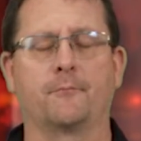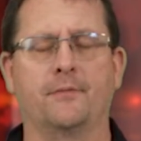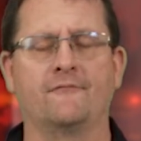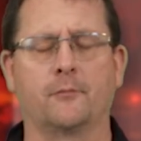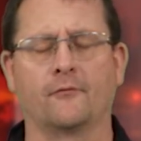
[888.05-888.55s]

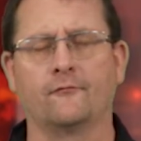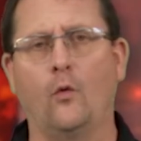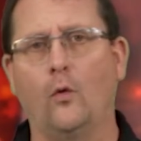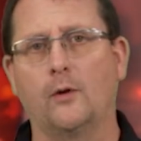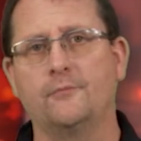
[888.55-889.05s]
if it
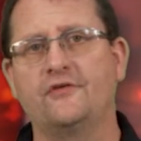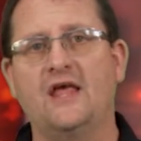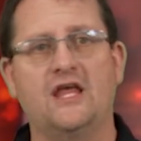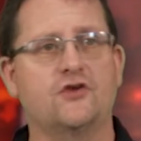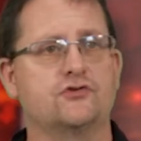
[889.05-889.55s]
performs,
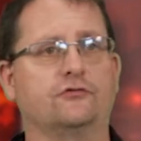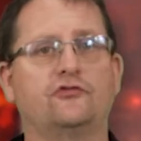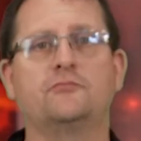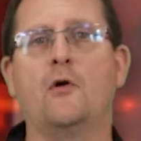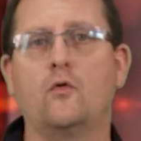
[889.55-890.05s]
it should
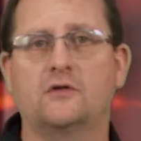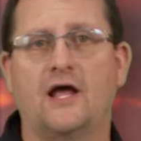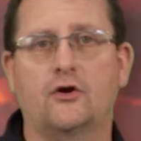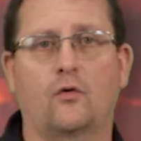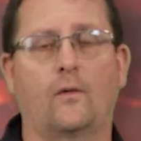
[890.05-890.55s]
smoke
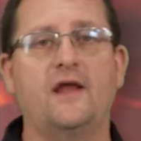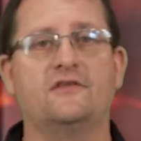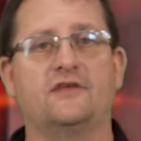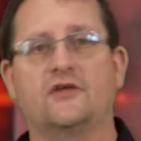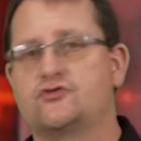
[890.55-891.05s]
like
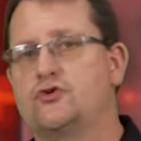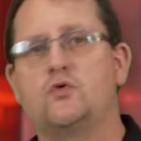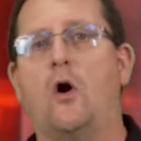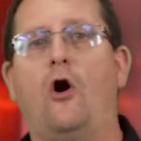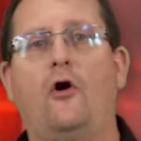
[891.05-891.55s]
crazy. It should
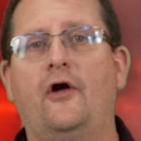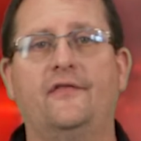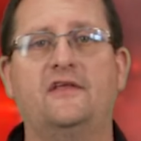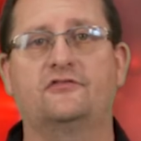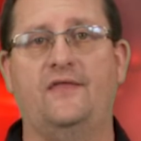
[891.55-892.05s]
do all of
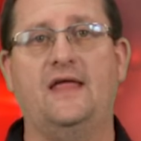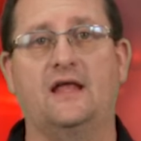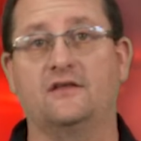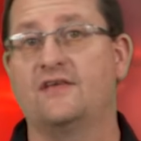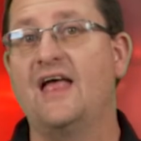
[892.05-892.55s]
these
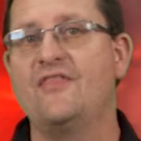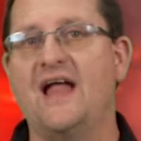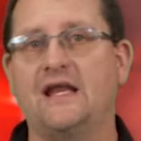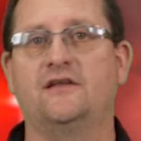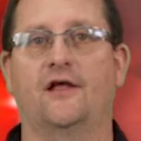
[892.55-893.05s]
things
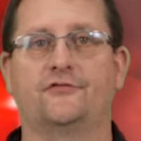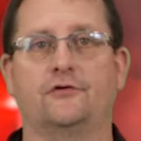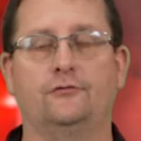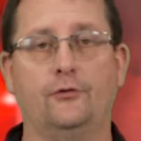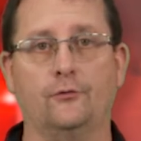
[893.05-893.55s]
that it
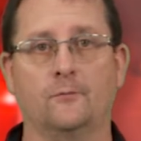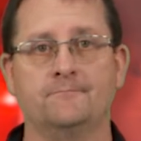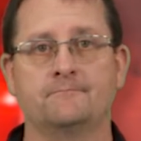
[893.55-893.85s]
doesn't do.